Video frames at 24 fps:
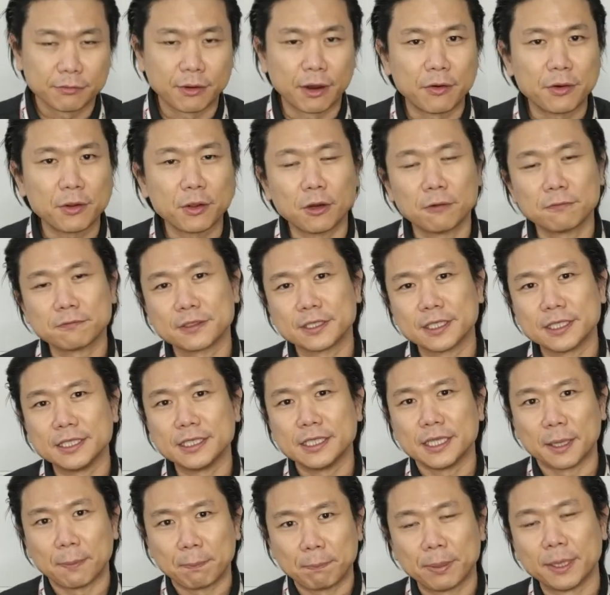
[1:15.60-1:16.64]
very
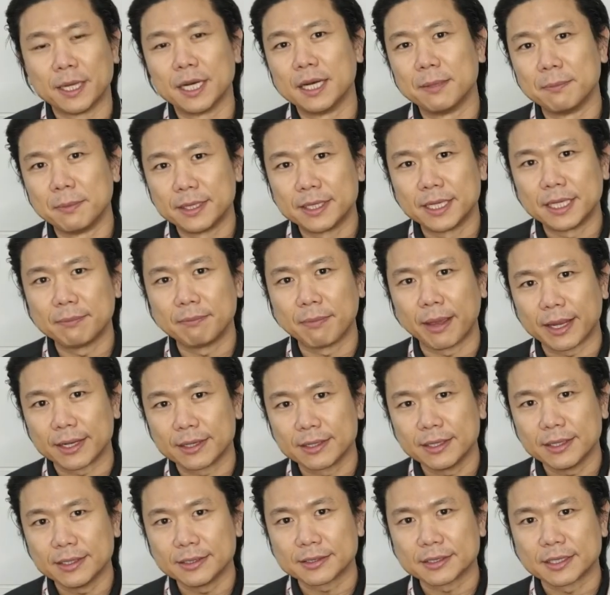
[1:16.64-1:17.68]
often a permanent
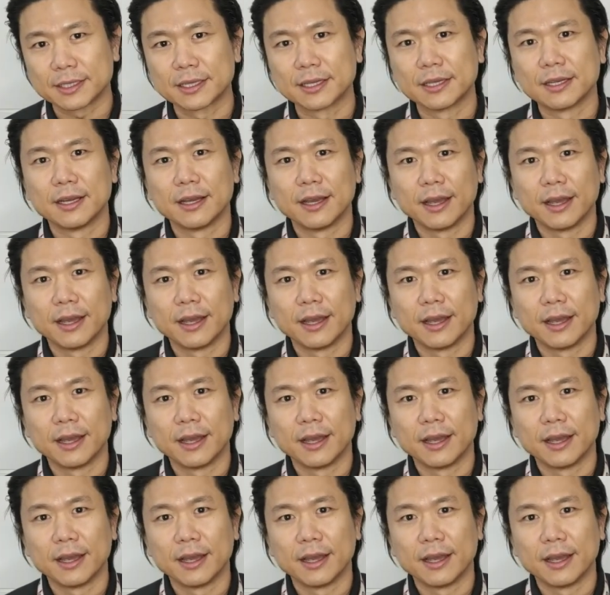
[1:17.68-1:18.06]
magnet